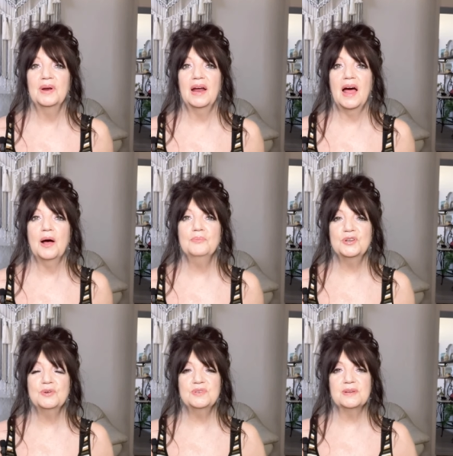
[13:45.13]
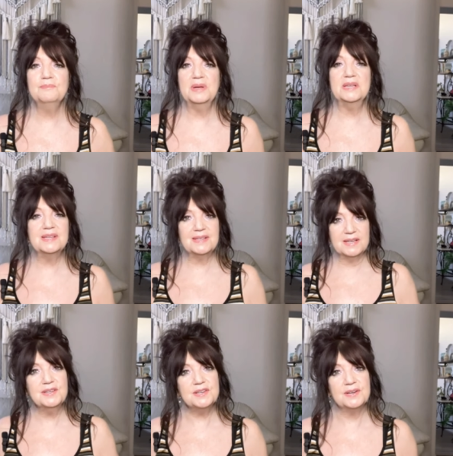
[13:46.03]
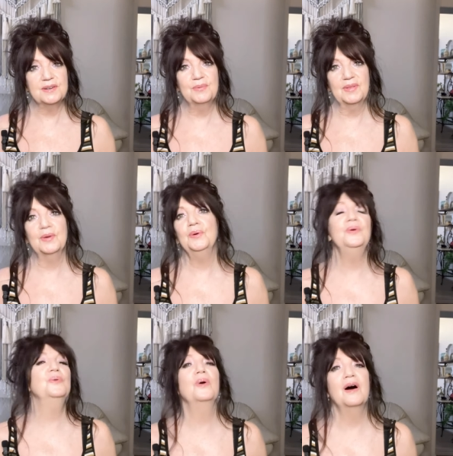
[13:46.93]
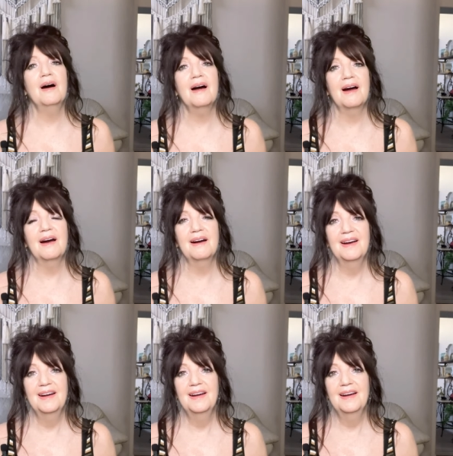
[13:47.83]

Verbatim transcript: but it helps you to be centered with who you are,